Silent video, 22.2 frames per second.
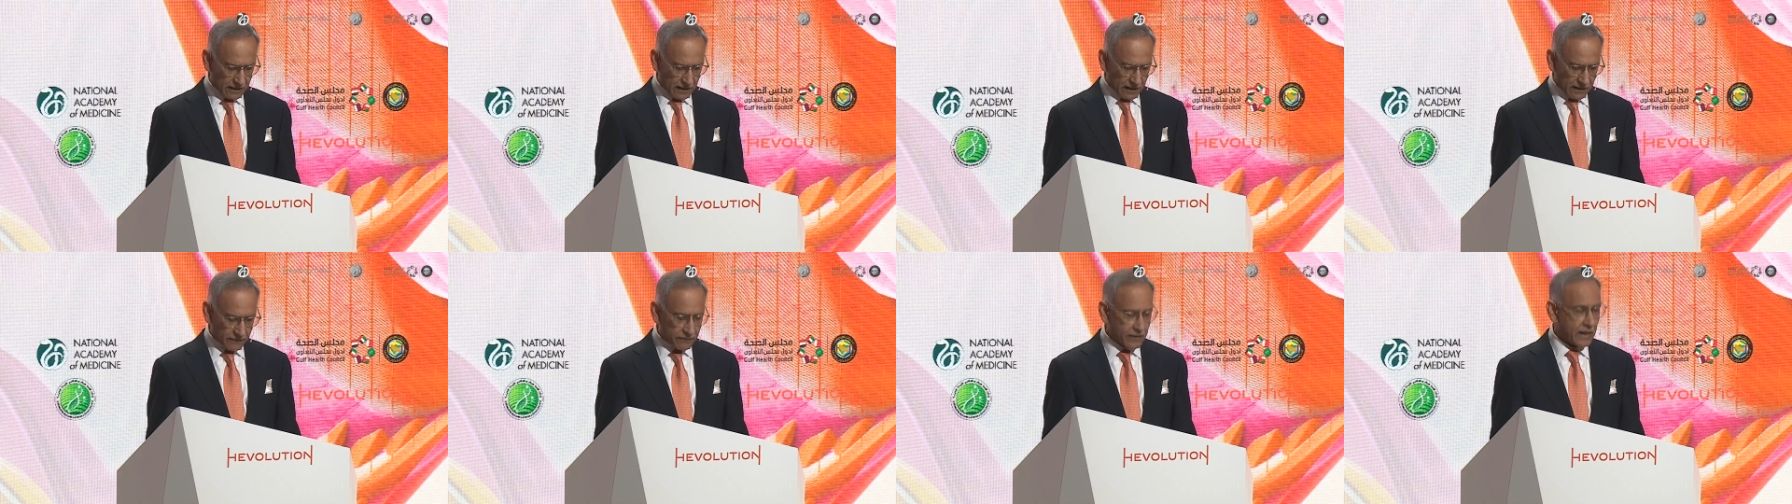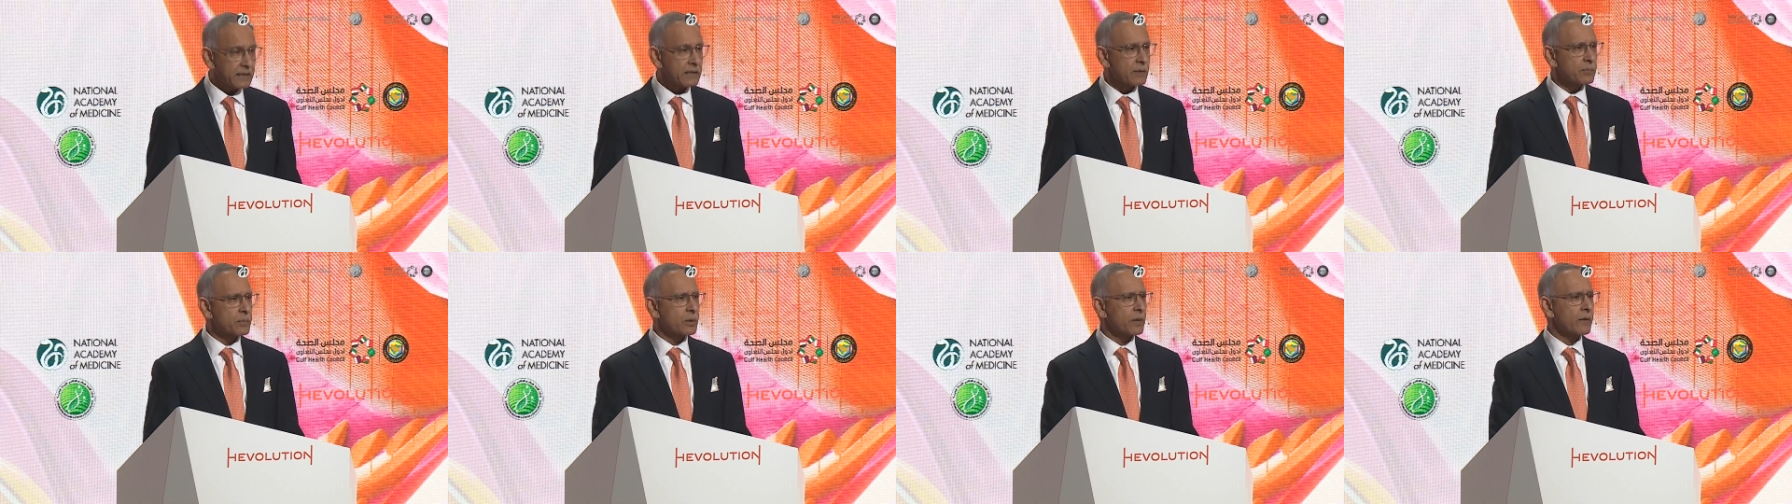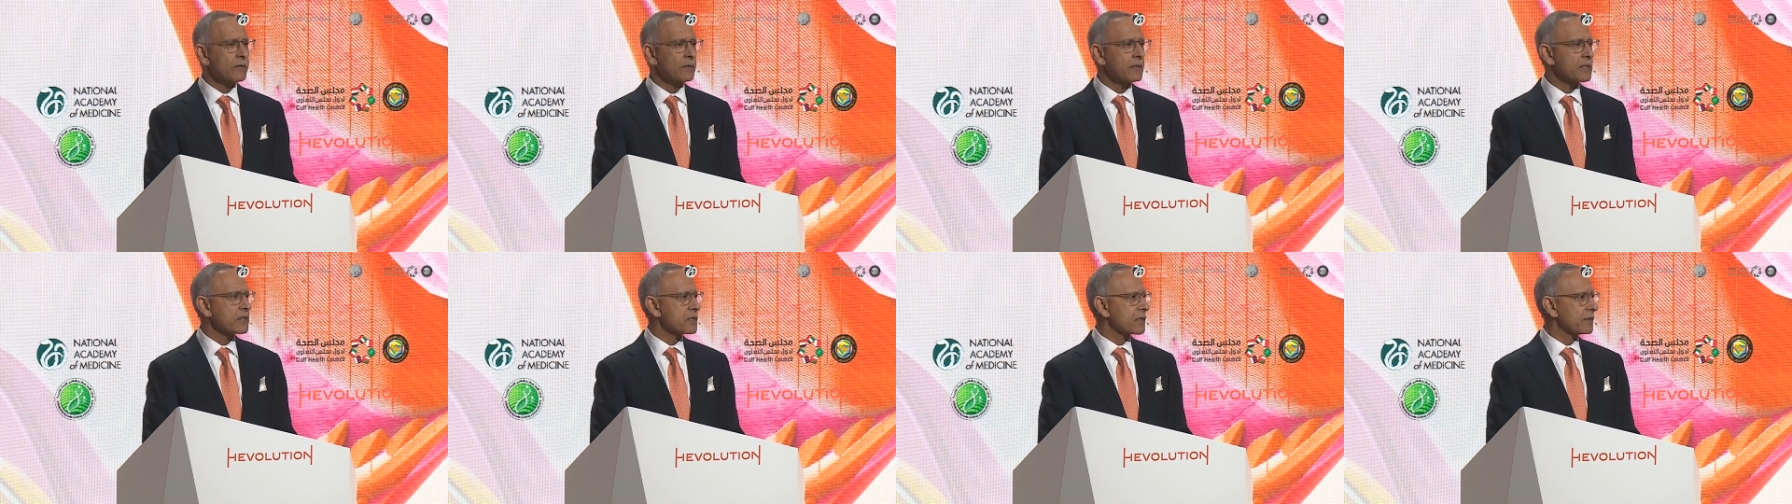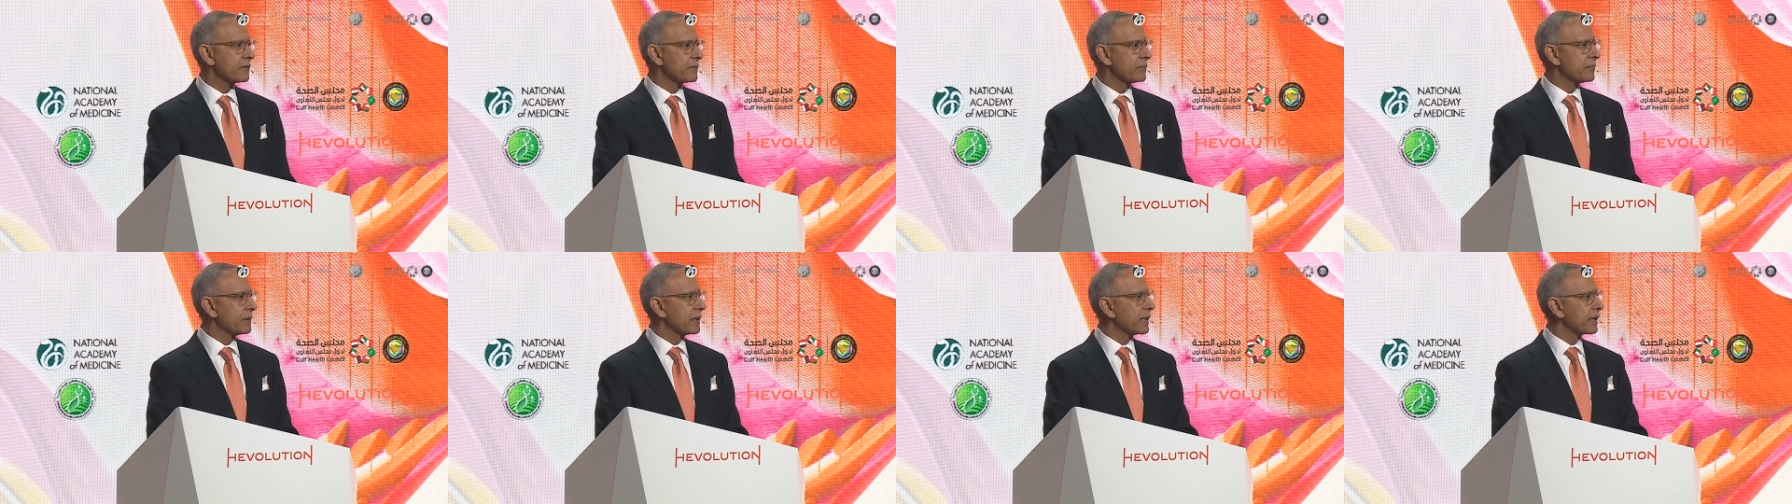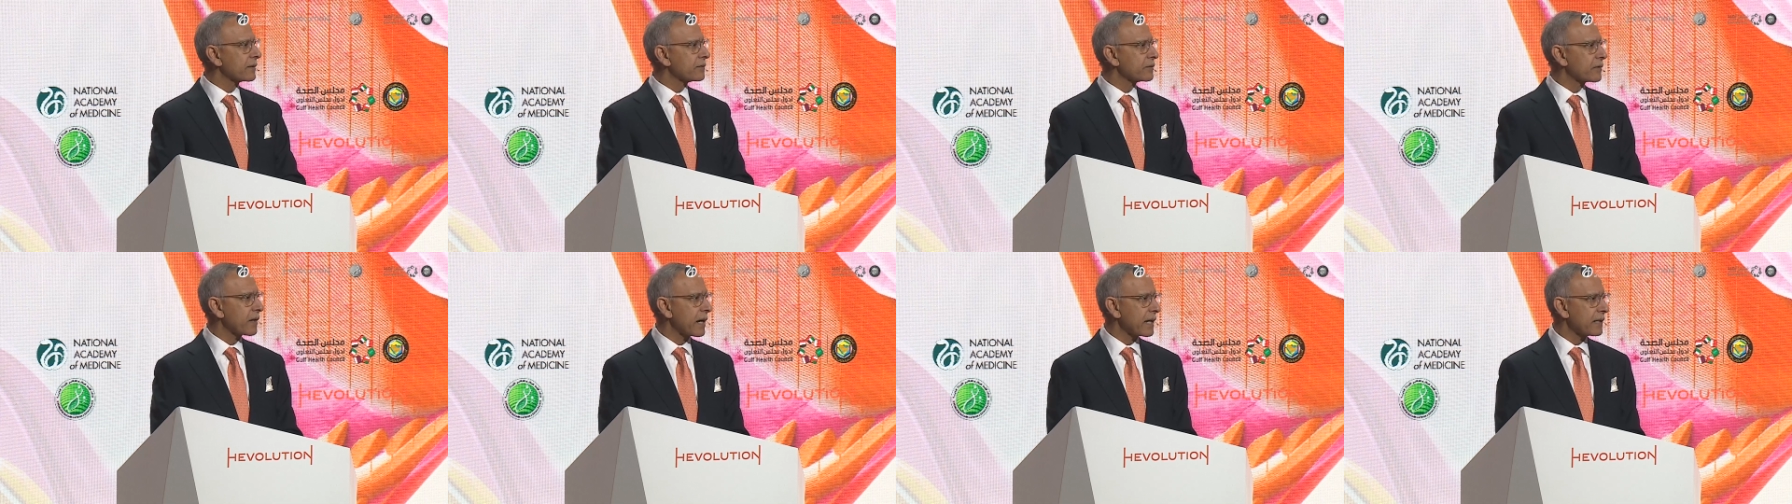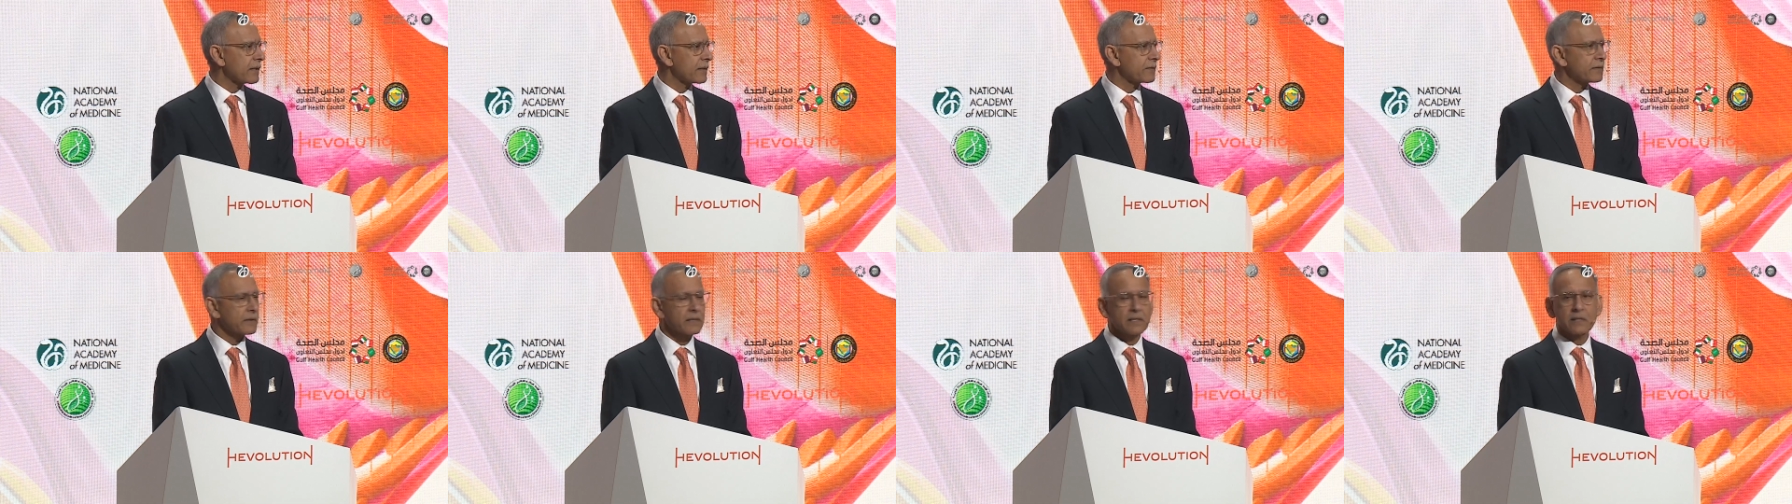I've had the privilege of being a friend
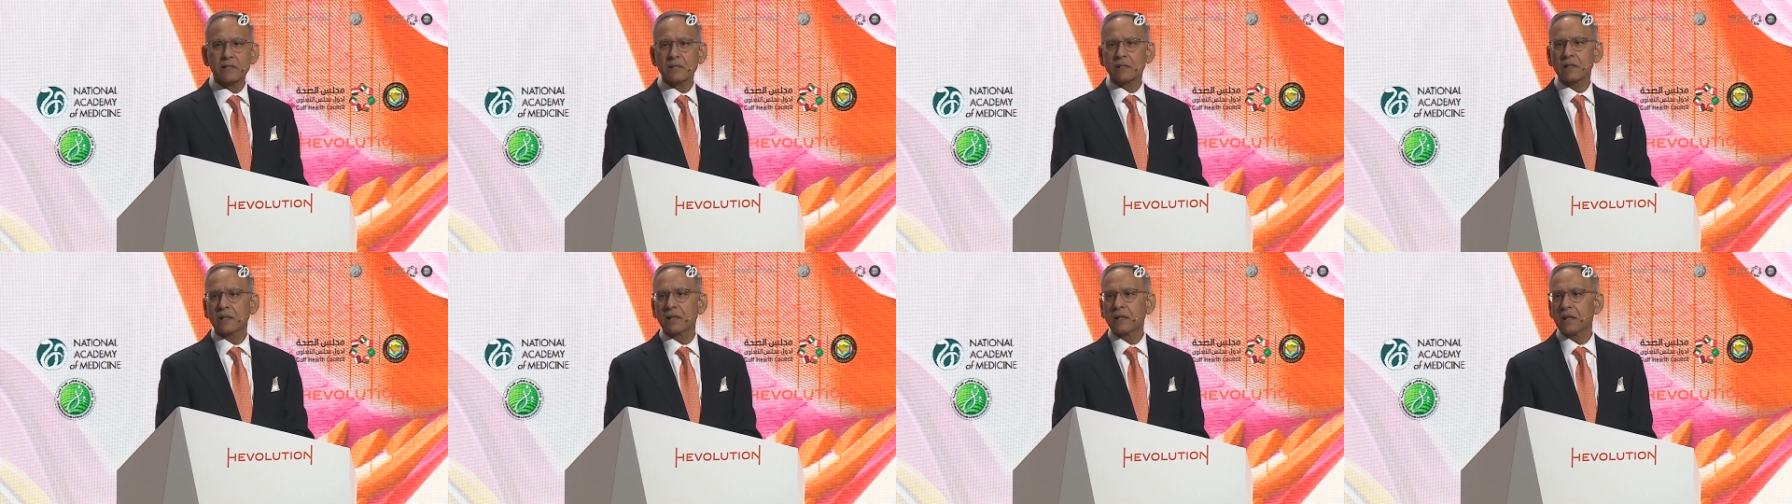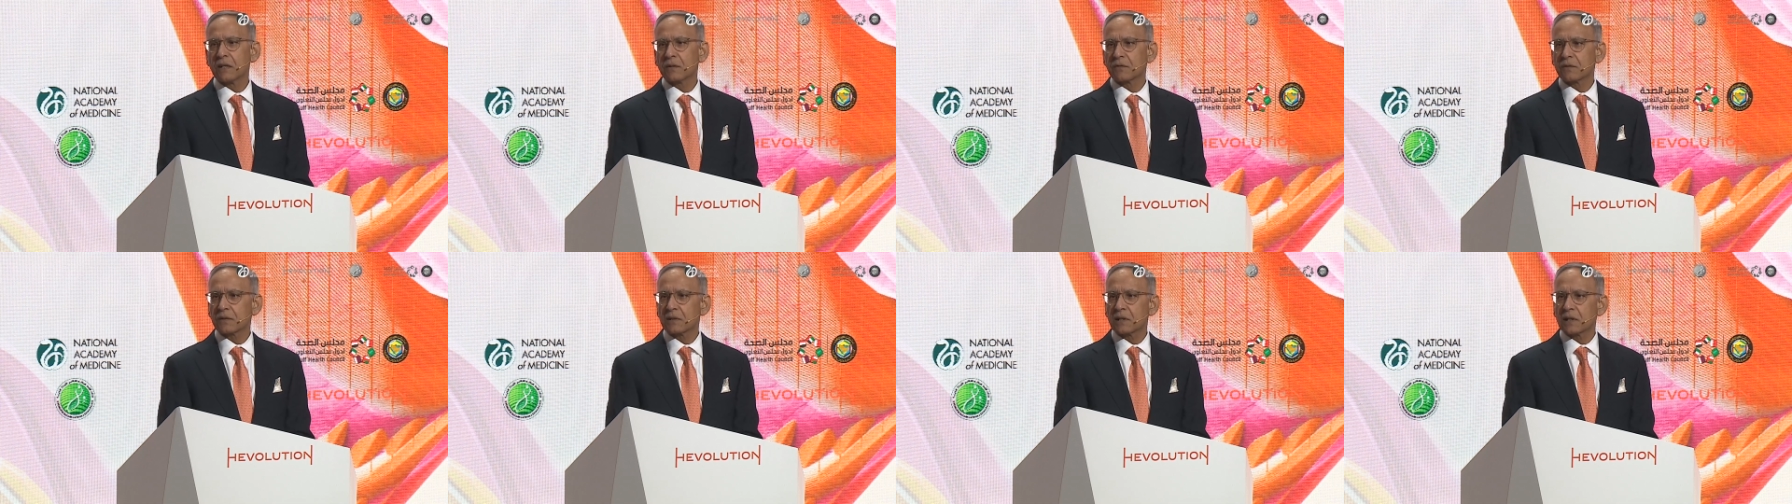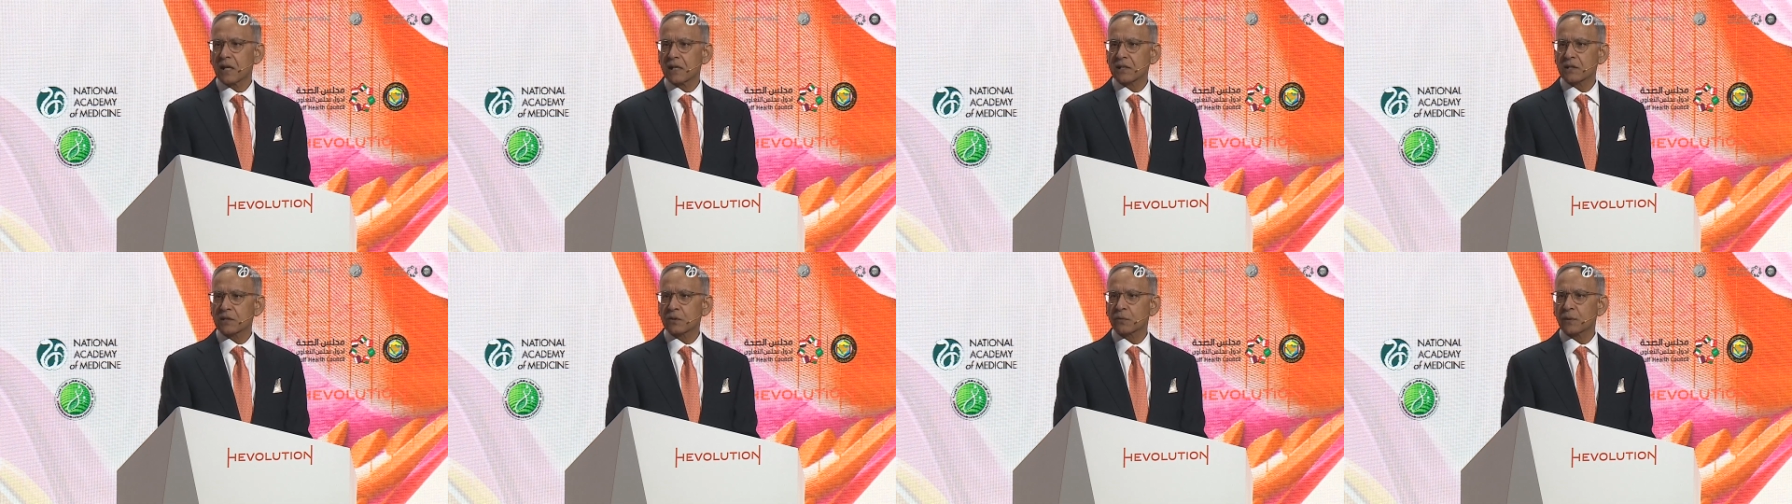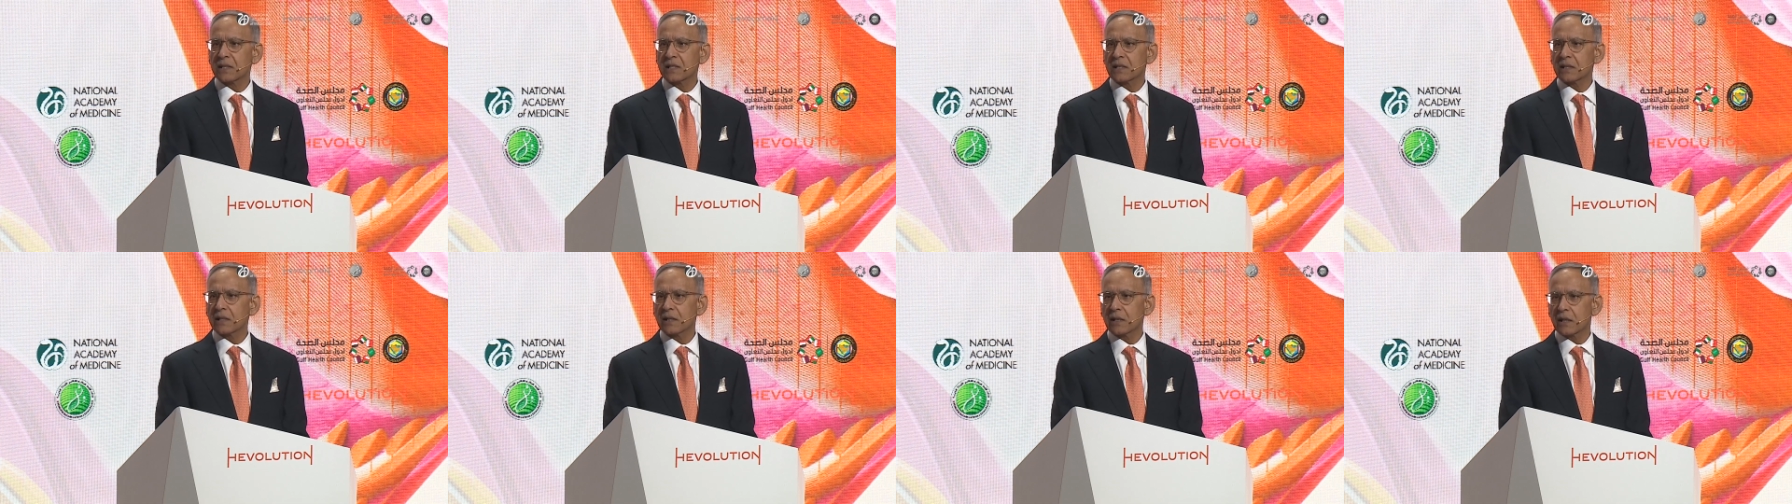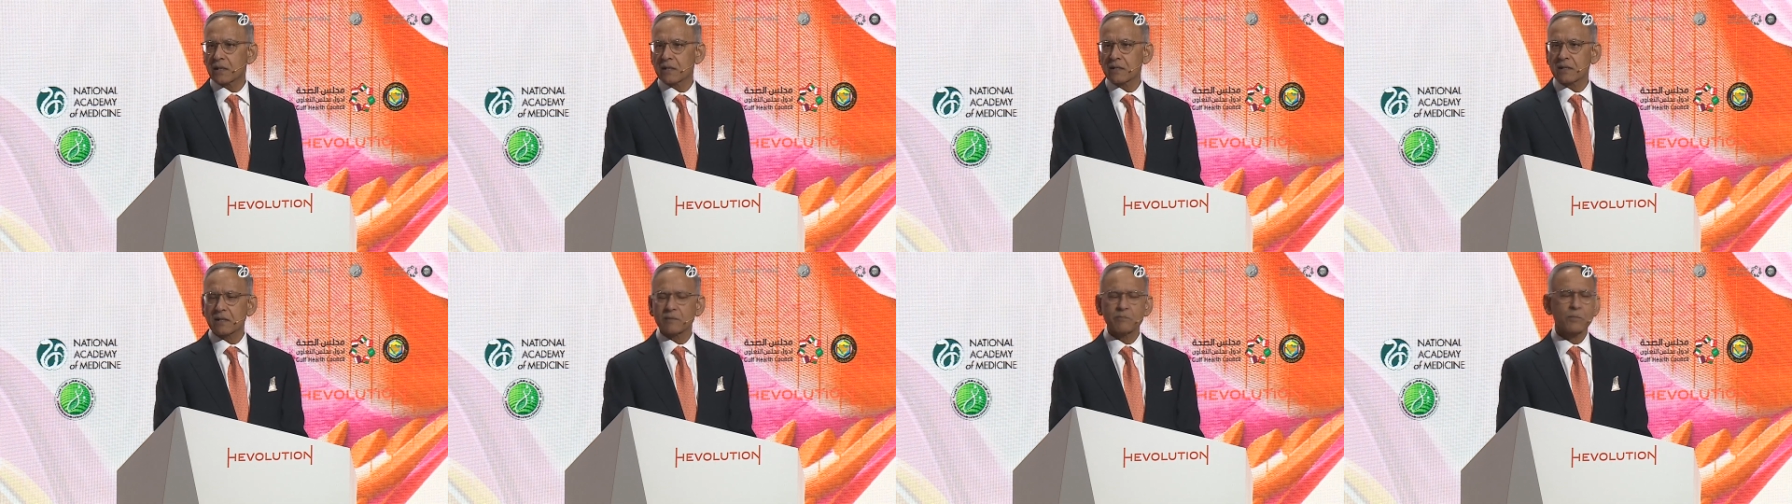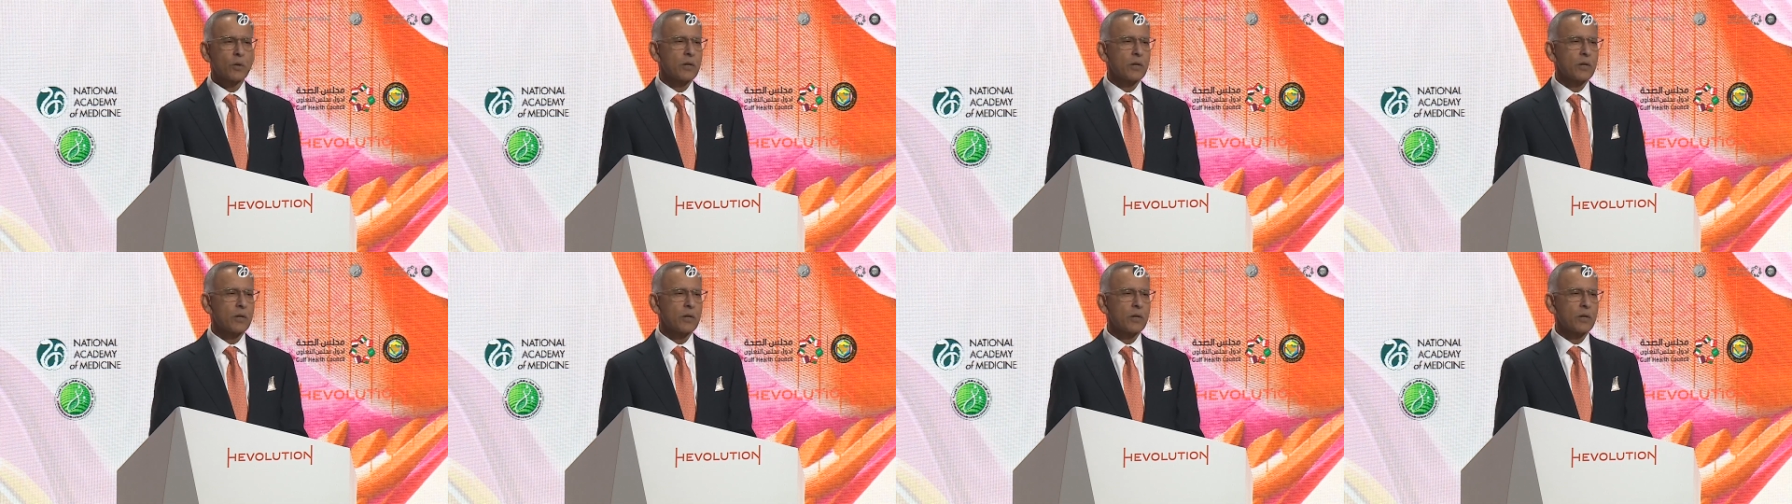of his for the last 20 years, and more